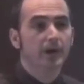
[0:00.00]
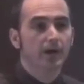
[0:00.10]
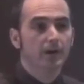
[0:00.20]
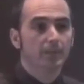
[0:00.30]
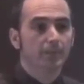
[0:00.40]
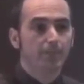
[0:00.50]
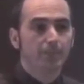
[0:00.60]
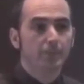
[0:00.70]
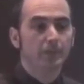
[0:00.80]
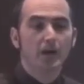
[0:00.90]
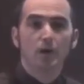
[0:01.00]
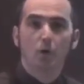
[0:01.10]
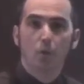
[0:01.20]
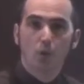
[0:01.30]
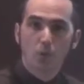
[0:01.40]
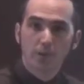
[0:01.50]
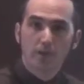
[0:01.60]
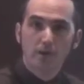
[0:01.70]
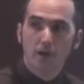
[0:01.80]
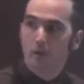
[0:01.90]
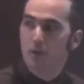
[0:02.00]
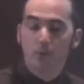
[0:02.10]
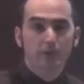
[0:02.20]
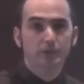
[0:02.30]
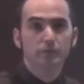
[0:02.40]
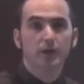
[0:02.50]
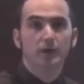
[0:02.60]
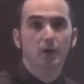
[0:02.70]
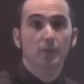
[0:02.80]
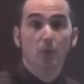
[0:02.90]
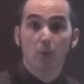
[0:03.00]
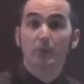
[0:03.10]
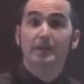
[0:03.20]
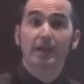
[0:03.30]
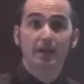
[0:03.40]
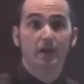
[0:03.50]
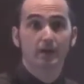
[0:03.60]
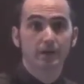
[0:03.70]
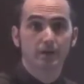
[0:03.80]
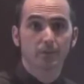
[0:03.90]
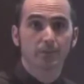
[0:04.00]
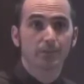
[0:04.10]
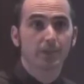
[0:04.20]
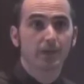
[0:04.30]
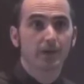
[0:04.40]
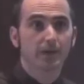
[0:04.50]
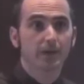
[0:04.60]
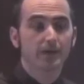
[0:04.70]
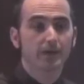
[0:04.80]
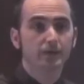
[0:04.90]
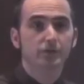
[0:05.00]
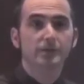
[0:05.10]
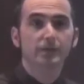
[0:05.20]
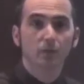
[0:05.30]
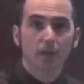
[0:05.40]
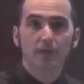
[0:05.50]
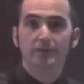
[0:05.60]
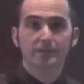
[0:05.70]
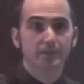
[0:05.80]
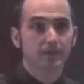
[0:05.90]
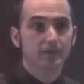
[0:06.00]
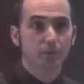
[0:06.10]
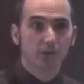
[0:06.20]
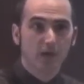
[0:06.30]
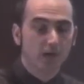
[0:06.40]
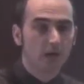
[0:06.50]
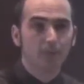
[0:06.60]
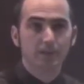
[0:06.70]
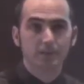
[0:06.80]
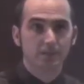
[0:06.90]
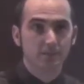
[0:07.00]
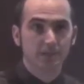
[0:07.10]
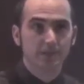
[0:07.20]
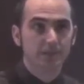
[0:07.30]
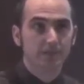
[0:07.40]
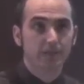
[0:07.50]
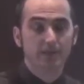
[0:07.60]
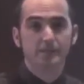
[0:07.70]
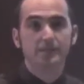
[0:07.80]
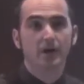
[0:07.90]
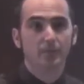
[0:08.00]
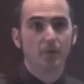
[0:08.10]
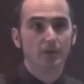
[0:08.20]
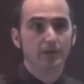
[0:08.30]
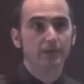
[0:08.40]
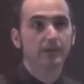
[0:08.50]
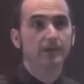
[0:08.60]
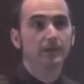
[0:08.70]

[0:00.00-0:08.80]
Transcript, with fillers: Um, not, what we, not only what we do not know, but what we cannot know. Uh, and you'll see the relevance there to a complex system like a, like a stock market.